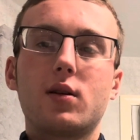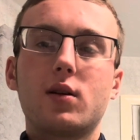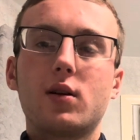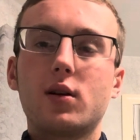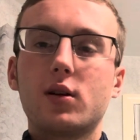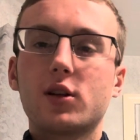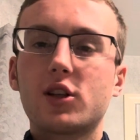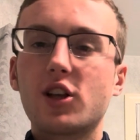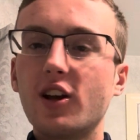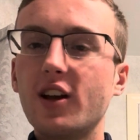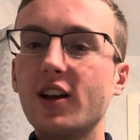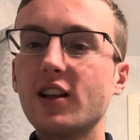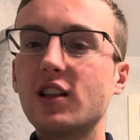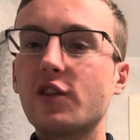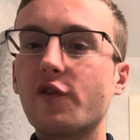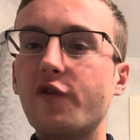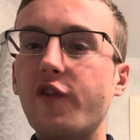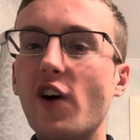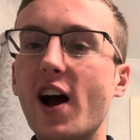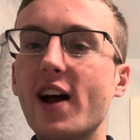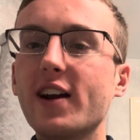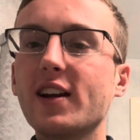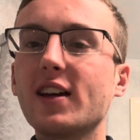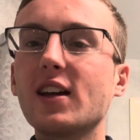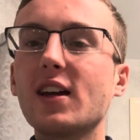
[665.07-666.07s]
So it's
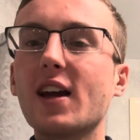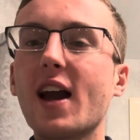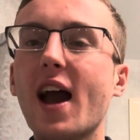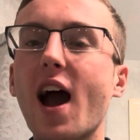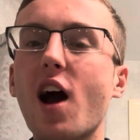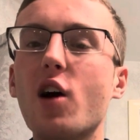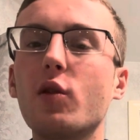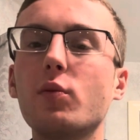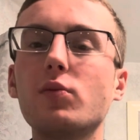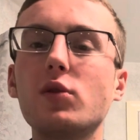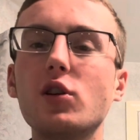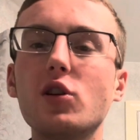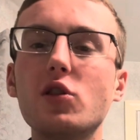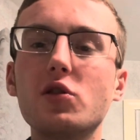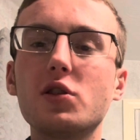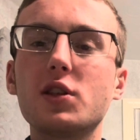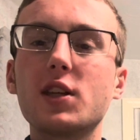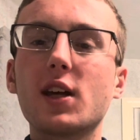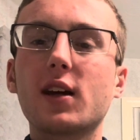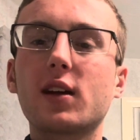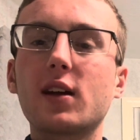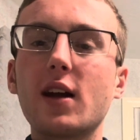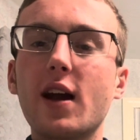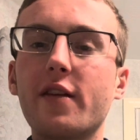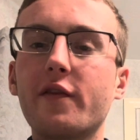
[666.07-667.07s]
funny how
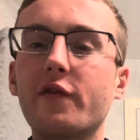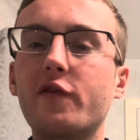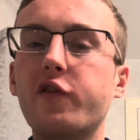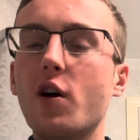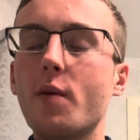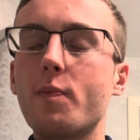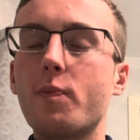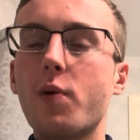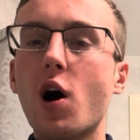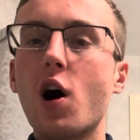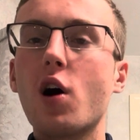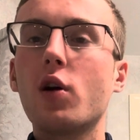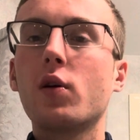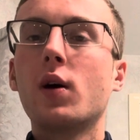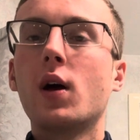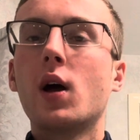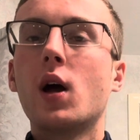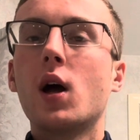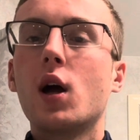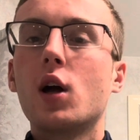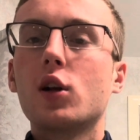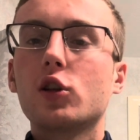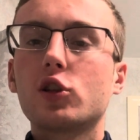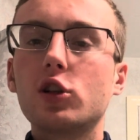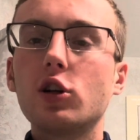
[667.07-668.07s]
music and
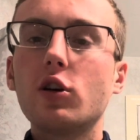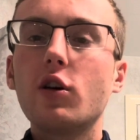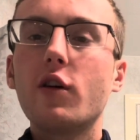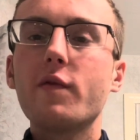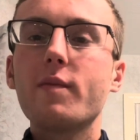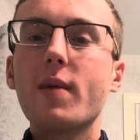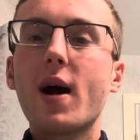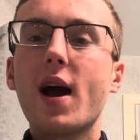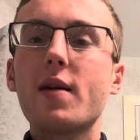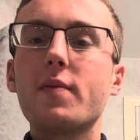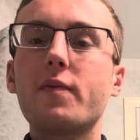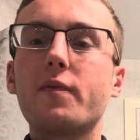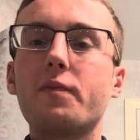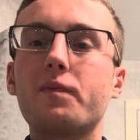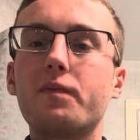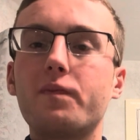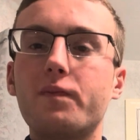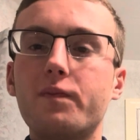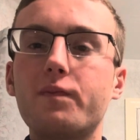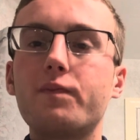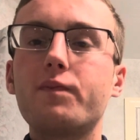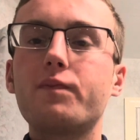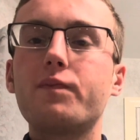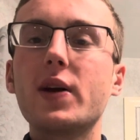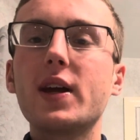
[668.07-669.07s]
football, two of my
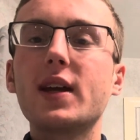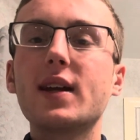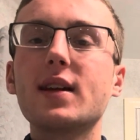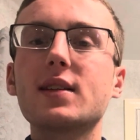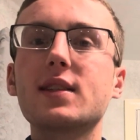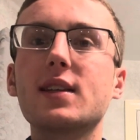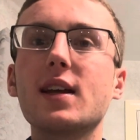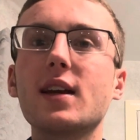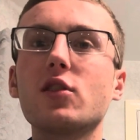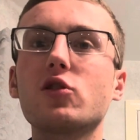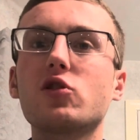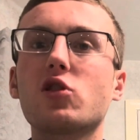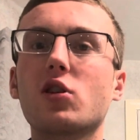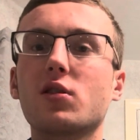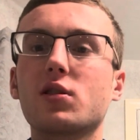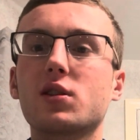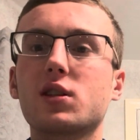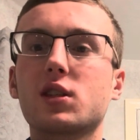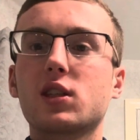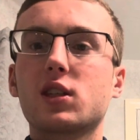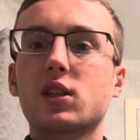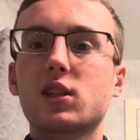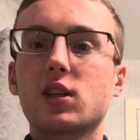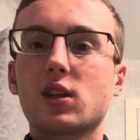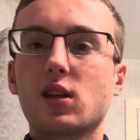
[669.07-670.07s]
biggest
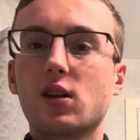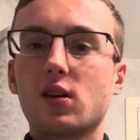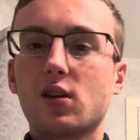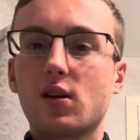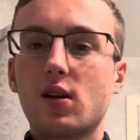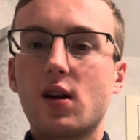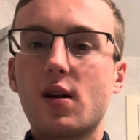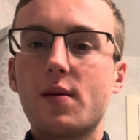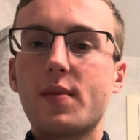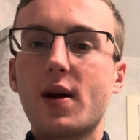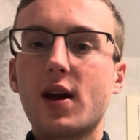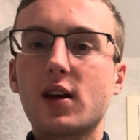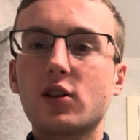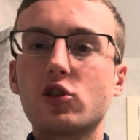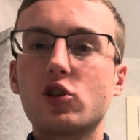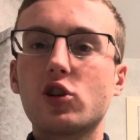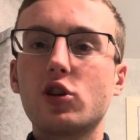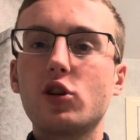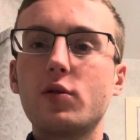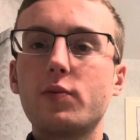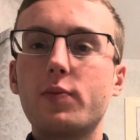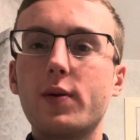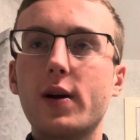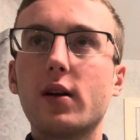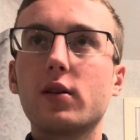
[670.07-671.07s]
interests and my
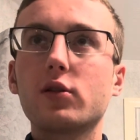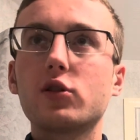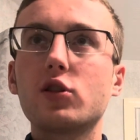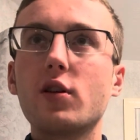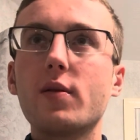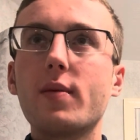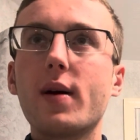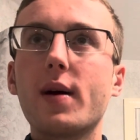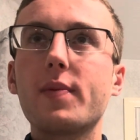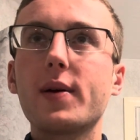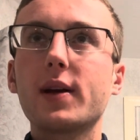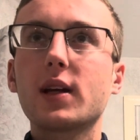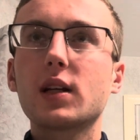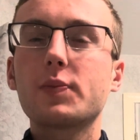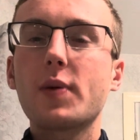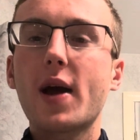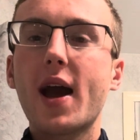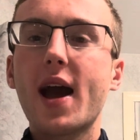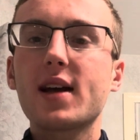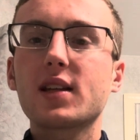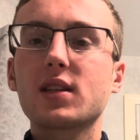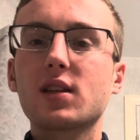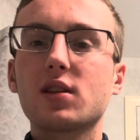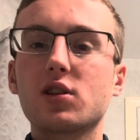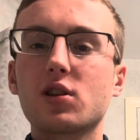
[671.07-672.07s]
two, two of my biggest
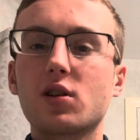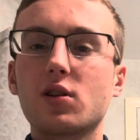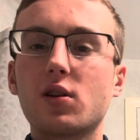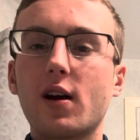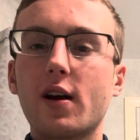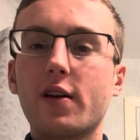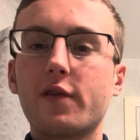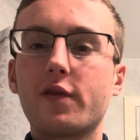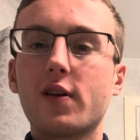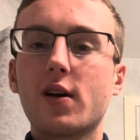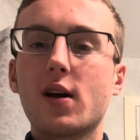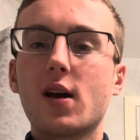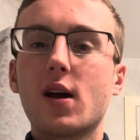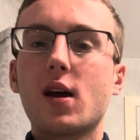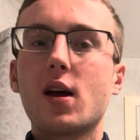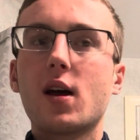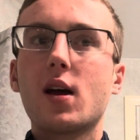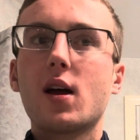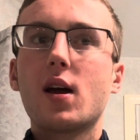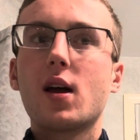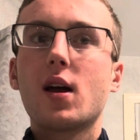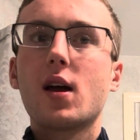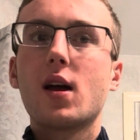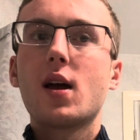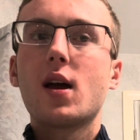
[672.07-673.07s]
passions in life,
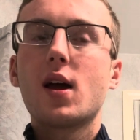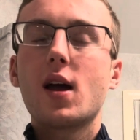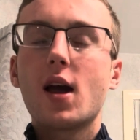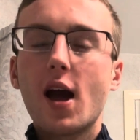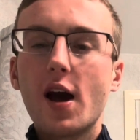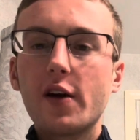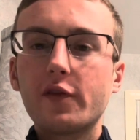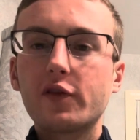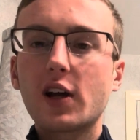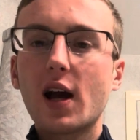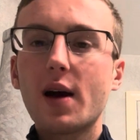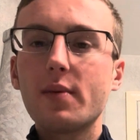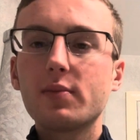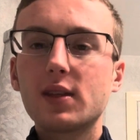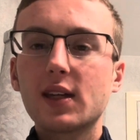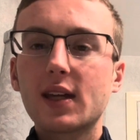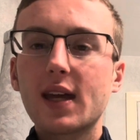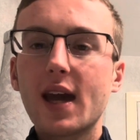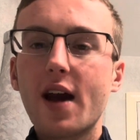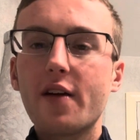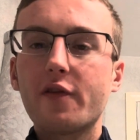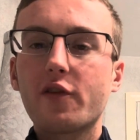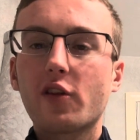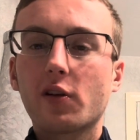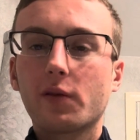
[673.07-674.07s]
have come
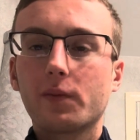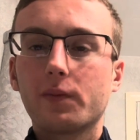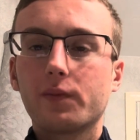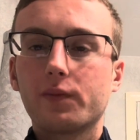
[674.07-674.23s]
together.